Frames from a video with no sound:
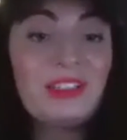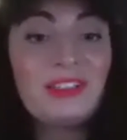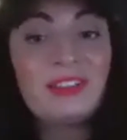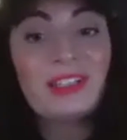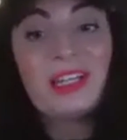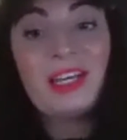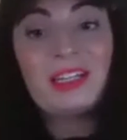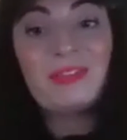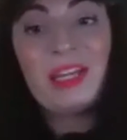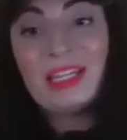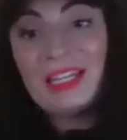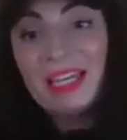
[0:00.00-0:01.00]
you can kind of
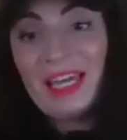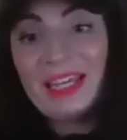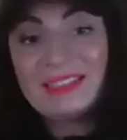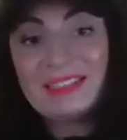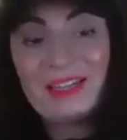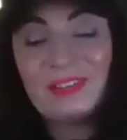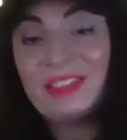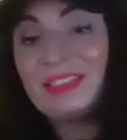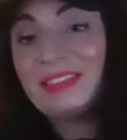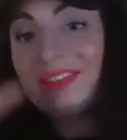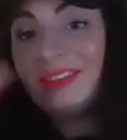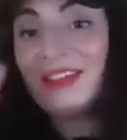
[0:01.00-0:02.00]
let your hair down and
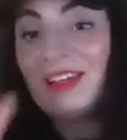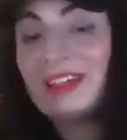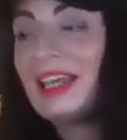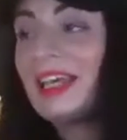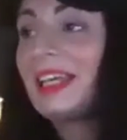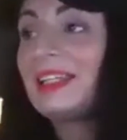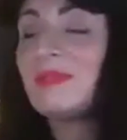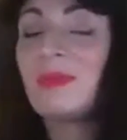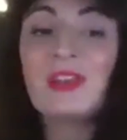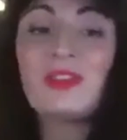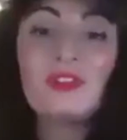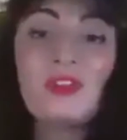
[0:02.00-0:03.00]
start necking
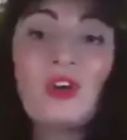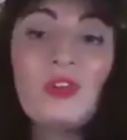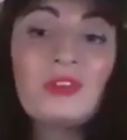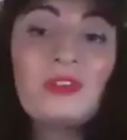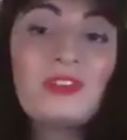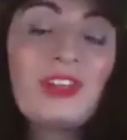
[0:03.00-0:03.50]
back the shots.